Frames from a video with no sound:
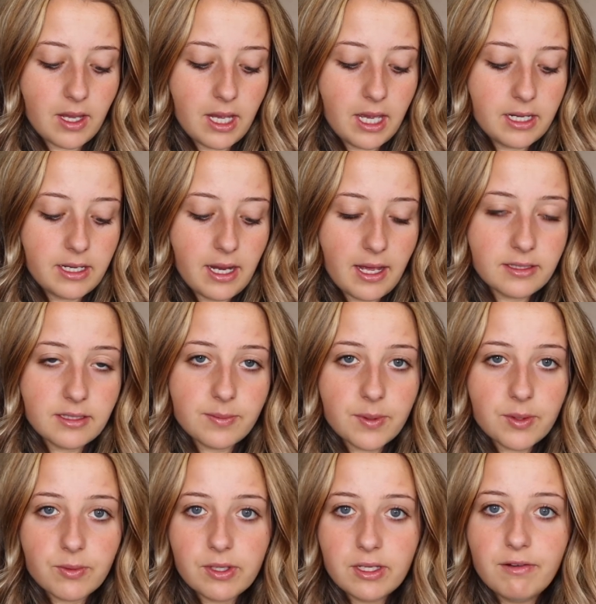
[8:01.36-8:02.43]
And yeah, it's
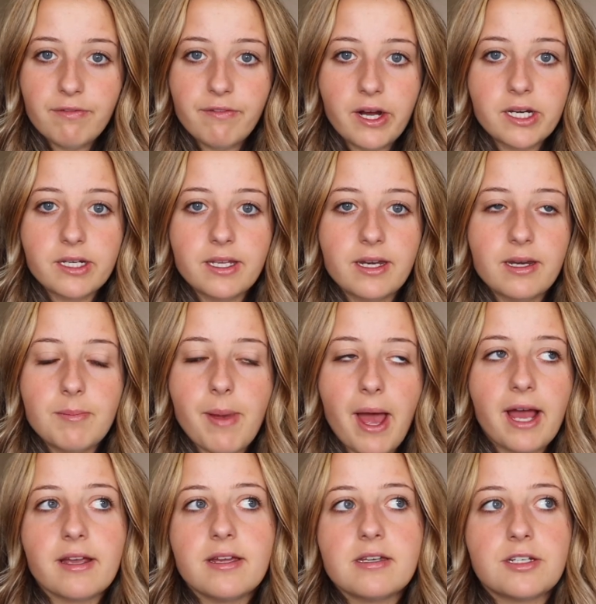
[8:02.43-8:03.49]
been really fun getting
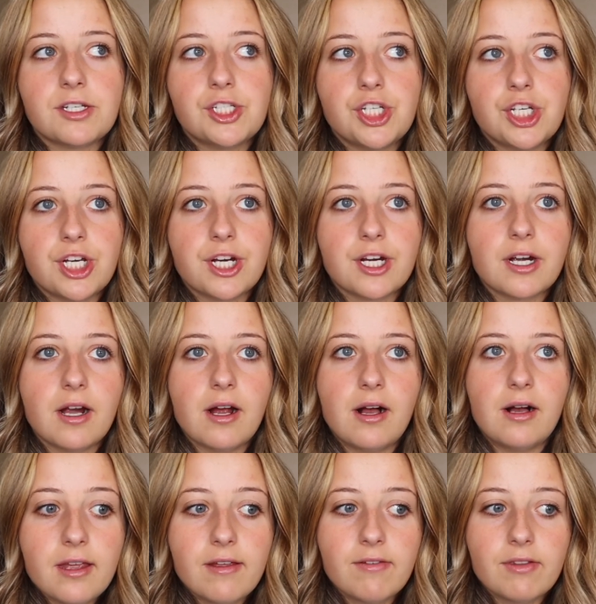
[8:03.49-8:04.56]
back into cheer.
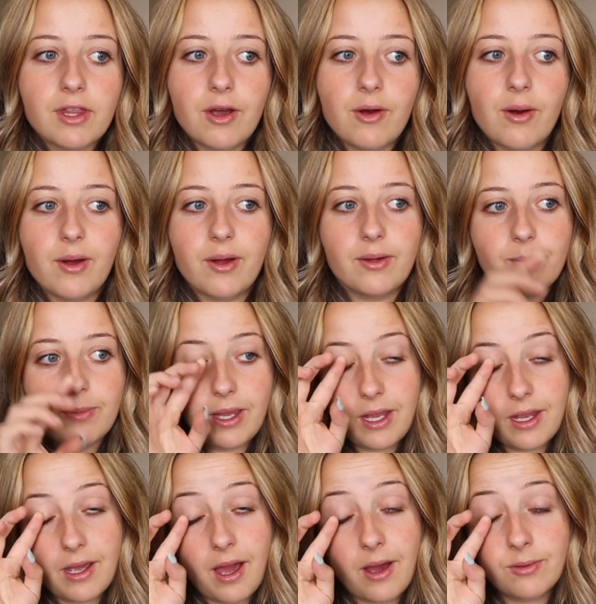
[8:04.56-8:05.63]
Even though
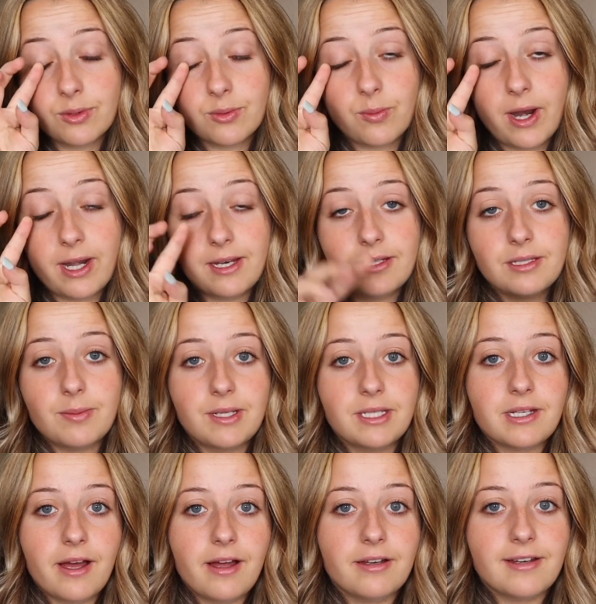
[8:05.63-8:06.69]
I was ready to be
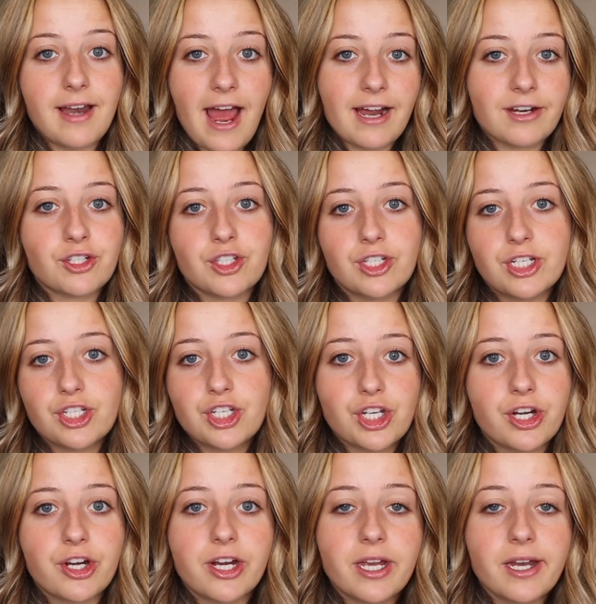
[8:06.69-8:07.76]
done actually
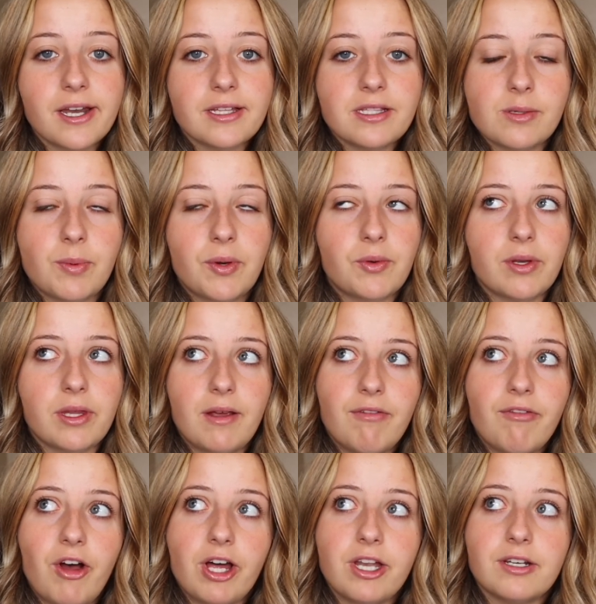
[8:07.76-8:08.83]
cheering, it's been really
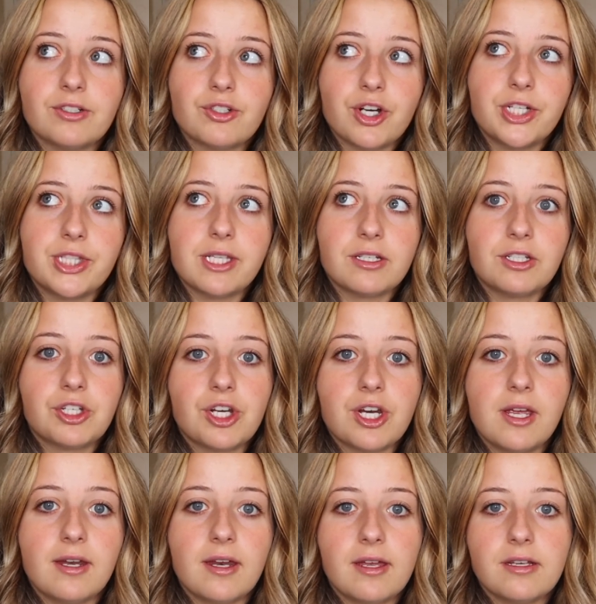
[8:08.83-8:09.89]
fun
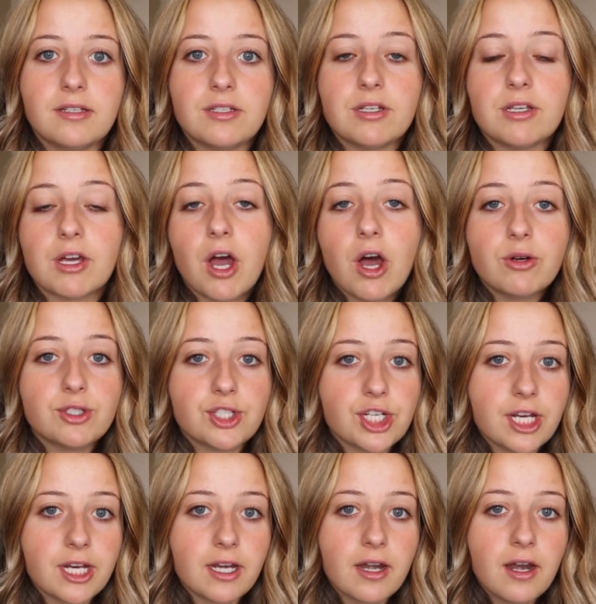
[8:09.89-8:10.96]
transitioning into
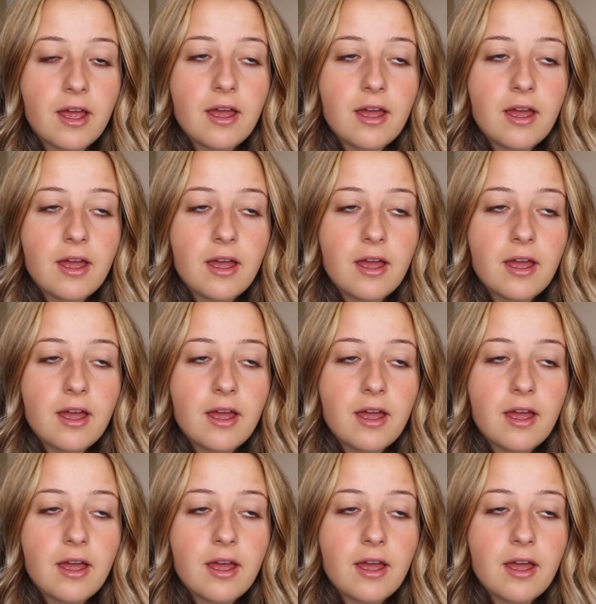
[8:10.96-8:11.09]
coaching.